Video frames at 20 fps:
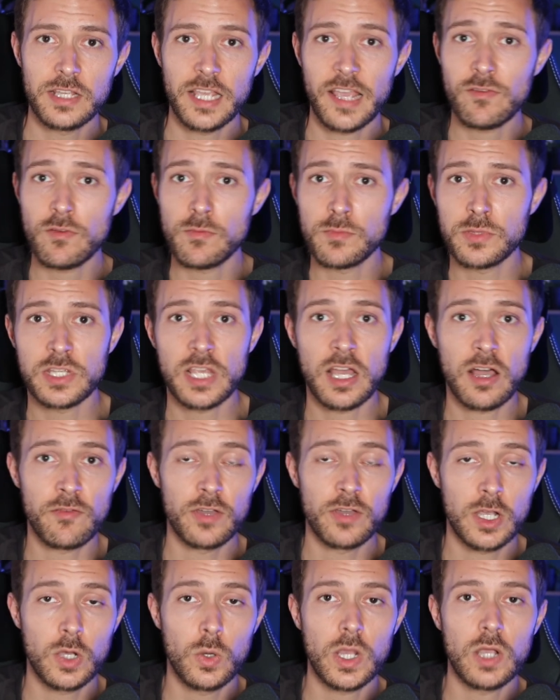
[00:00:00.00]
gave
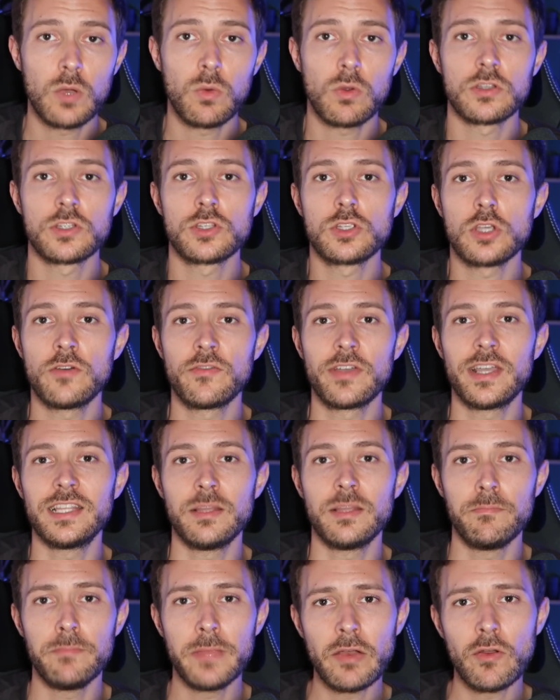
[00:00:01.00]
himself a quick once-over in
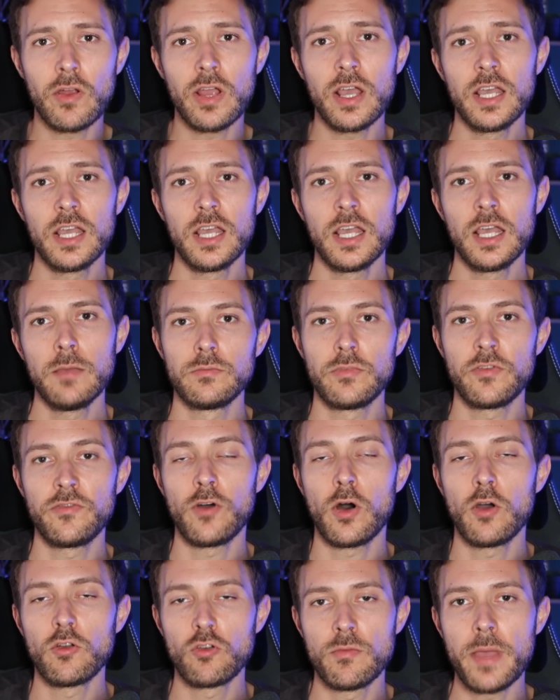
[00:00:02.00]
the mirror,
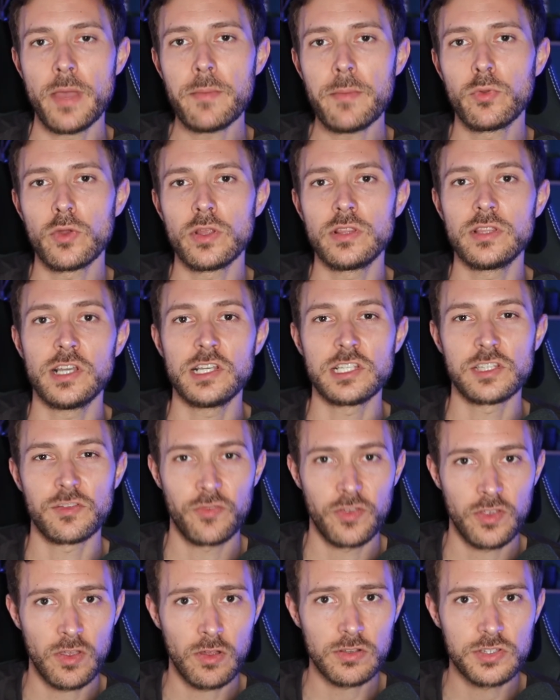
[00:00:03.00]
before remembering that his
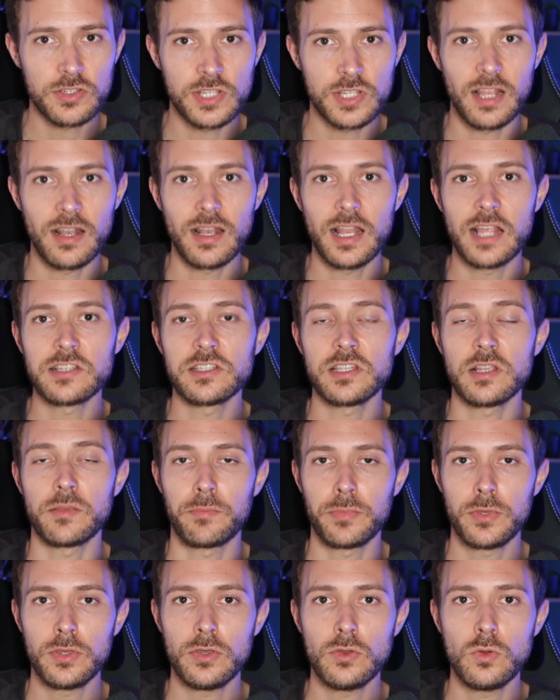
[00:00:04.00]
fiancée Leslie
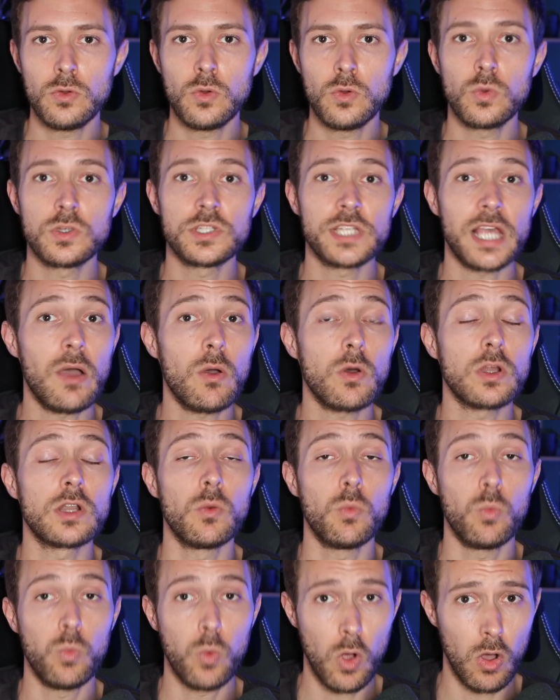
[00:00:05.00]
Pugh was out on a
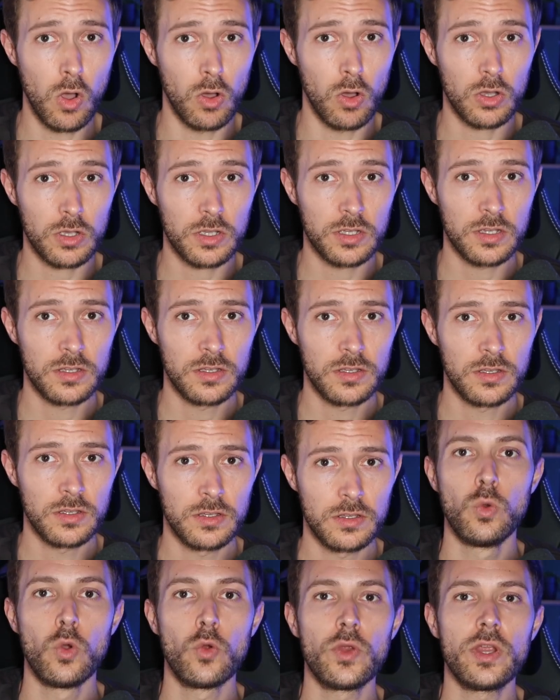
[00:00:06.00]
walk.
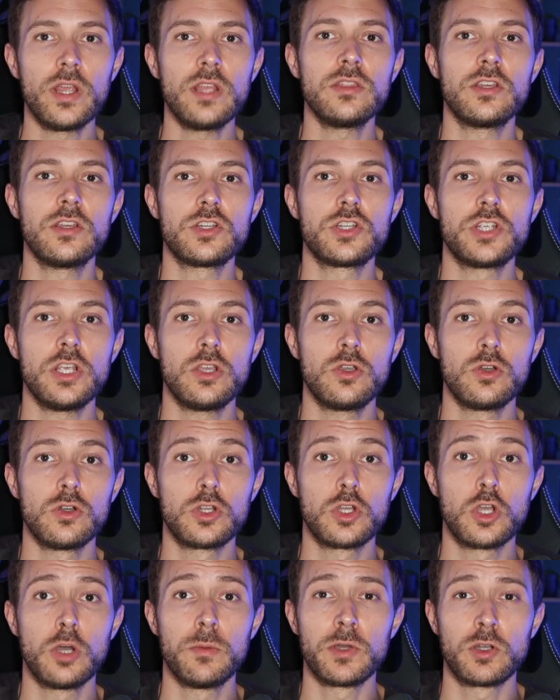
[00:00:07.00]
Worrying that she
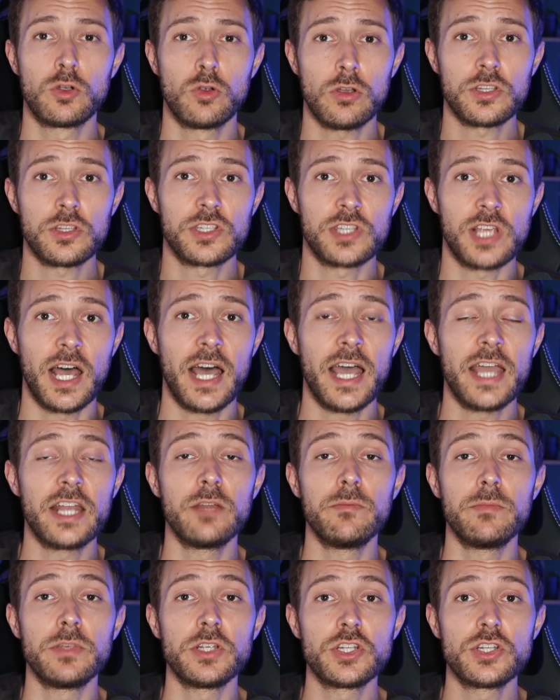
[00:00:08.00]
could come across Sartin
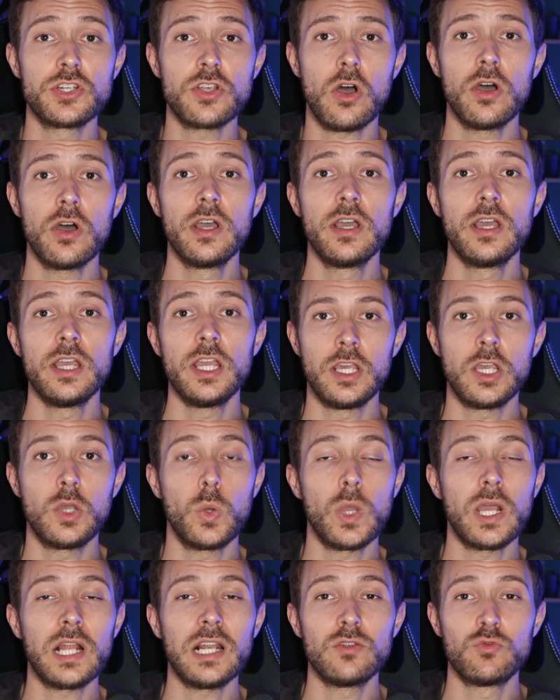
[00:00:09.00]
and be shot, he
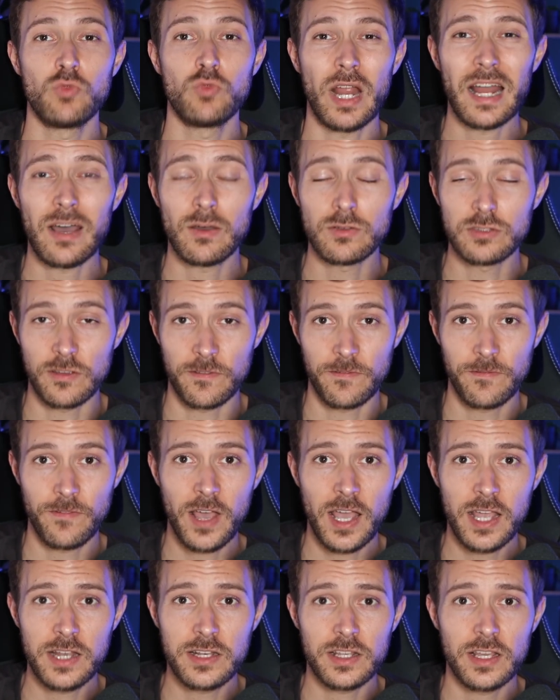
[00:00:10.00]
quickly ran out to
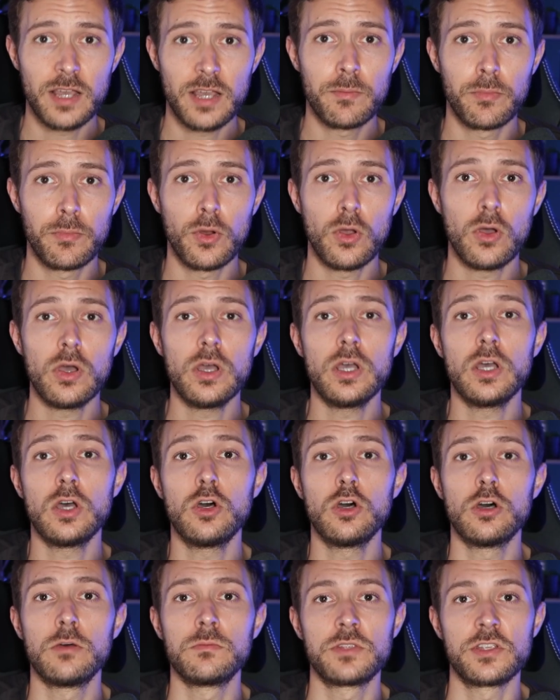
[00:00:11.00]
find her and brought her
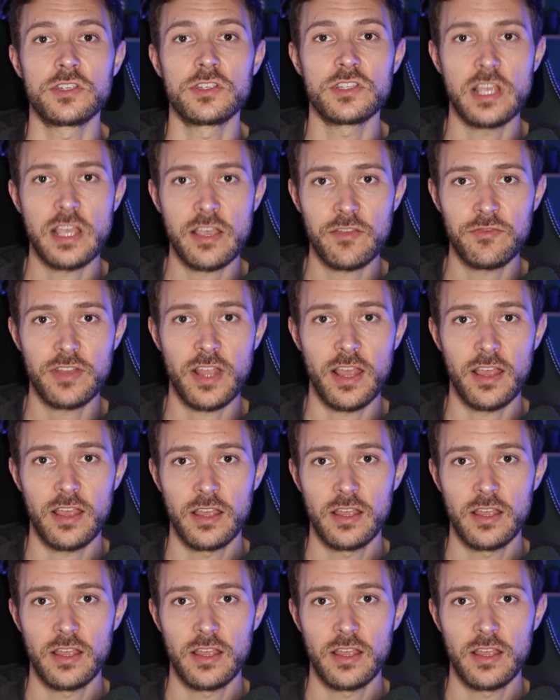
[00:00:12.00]
home to safety.